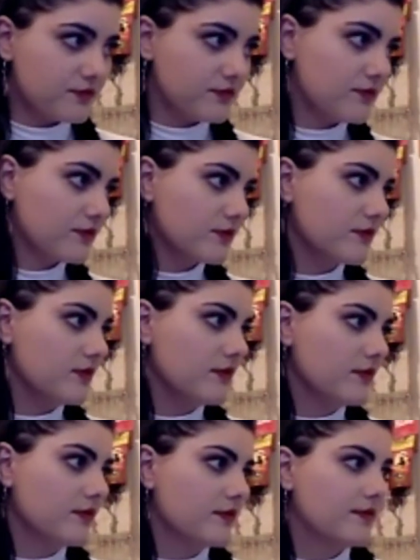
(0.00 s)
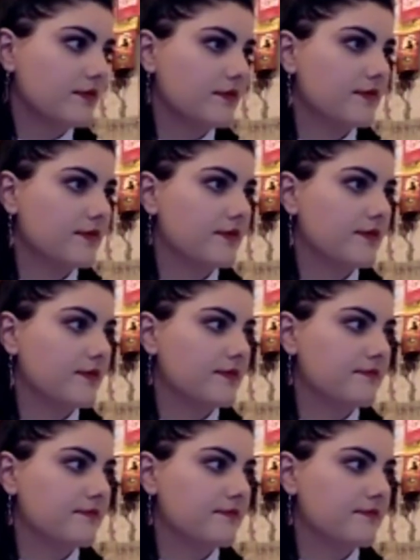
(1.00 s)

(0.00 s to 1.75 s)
(silence)